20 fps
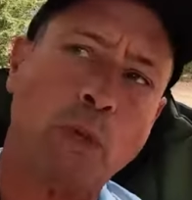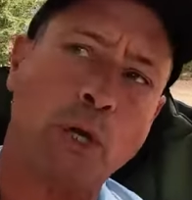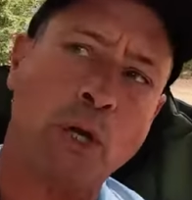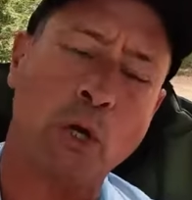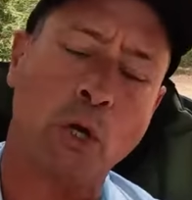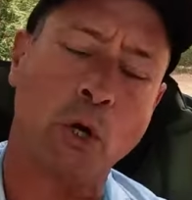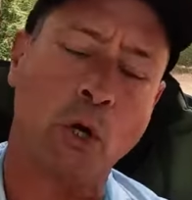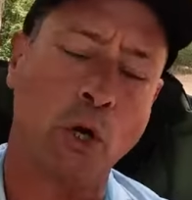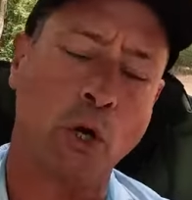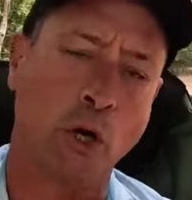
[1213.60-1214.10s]

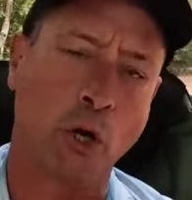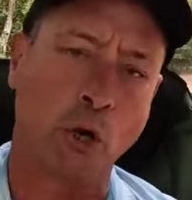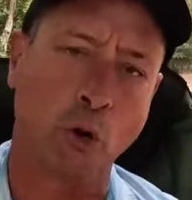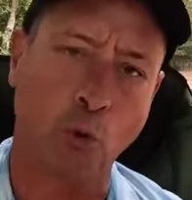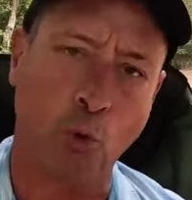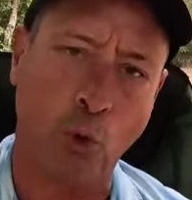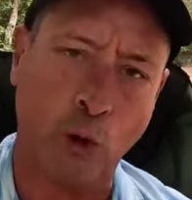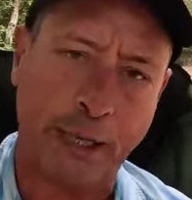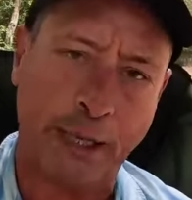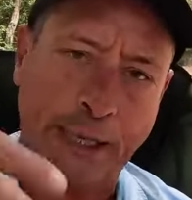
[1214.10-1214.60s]
And on
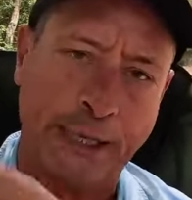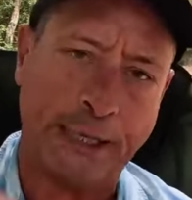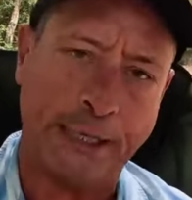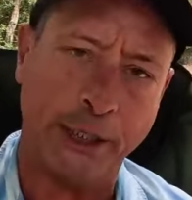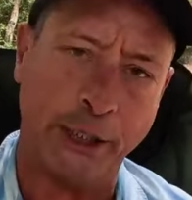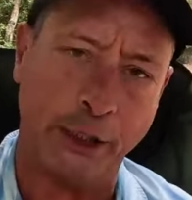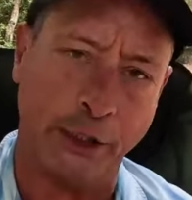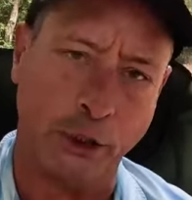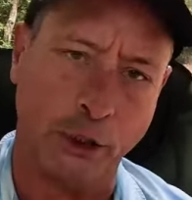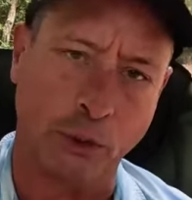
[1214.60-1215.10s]
our way
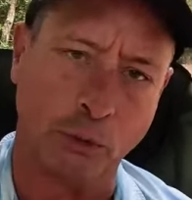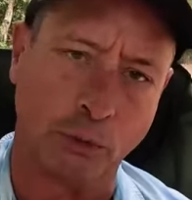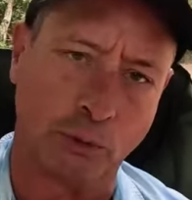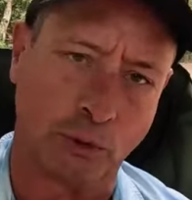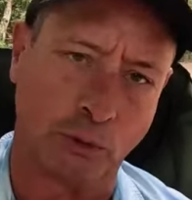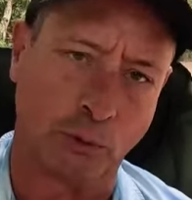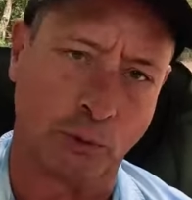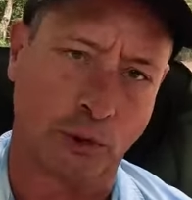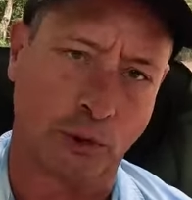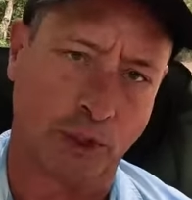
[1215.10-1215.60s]
here,
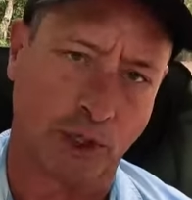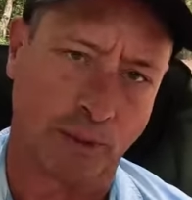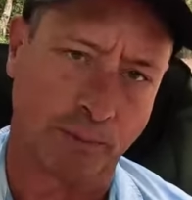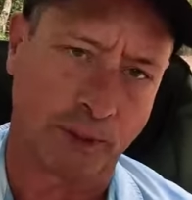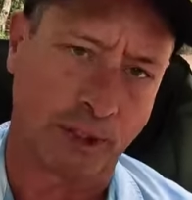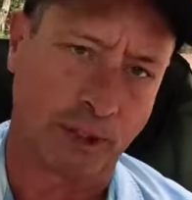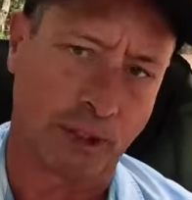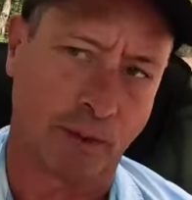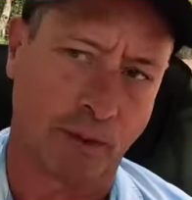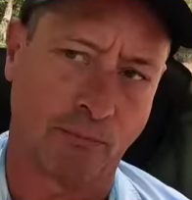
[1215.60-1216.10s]
we were
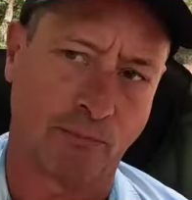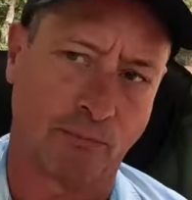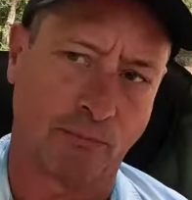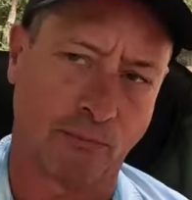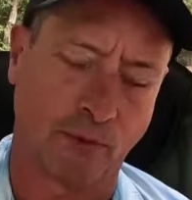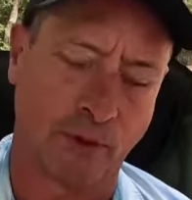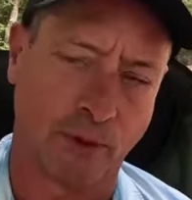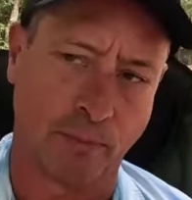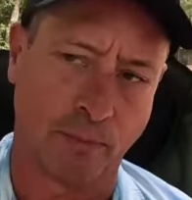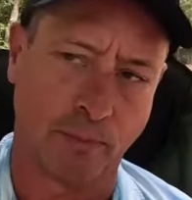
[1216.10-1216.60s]
coming up
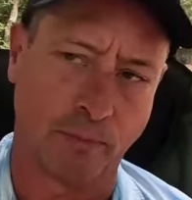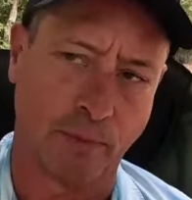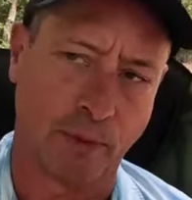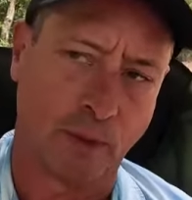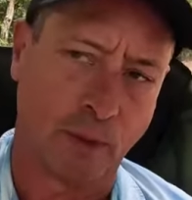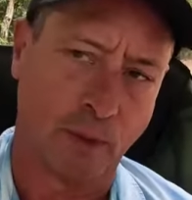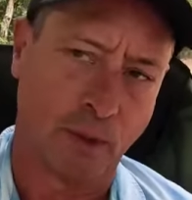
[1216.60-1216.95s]
from